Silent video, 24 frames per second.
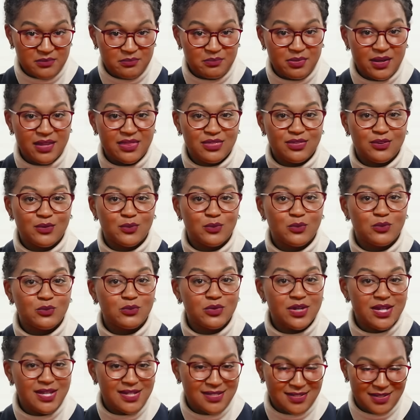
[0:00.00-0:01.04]
but the
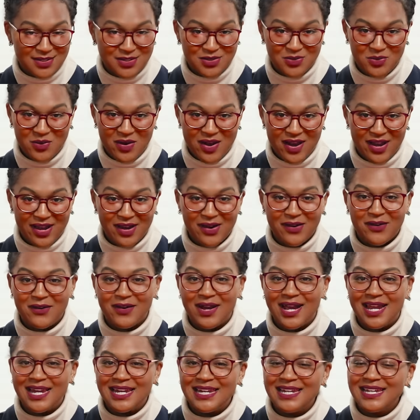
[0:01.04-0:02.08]
reasons why are
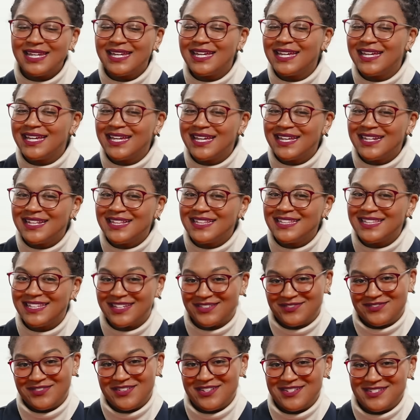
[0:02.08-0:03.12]
a little
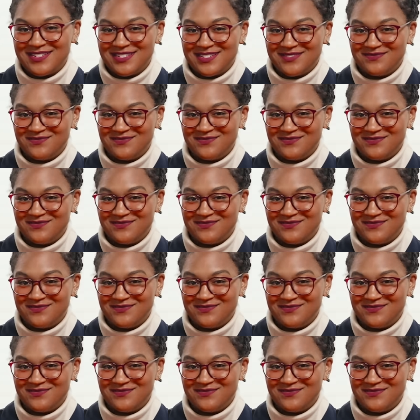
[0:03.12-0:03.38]
different.